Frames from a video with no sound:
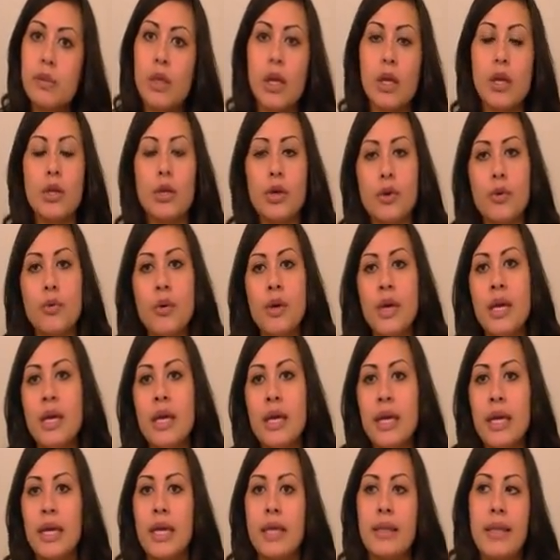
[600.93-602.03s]
in
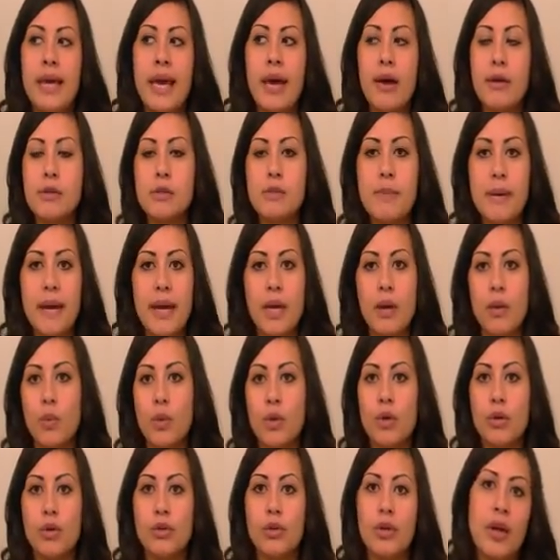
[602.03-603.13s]
the house buying
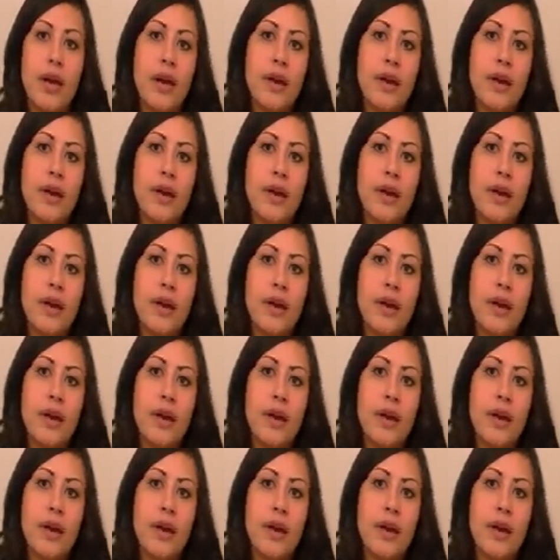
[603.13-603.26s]
world, you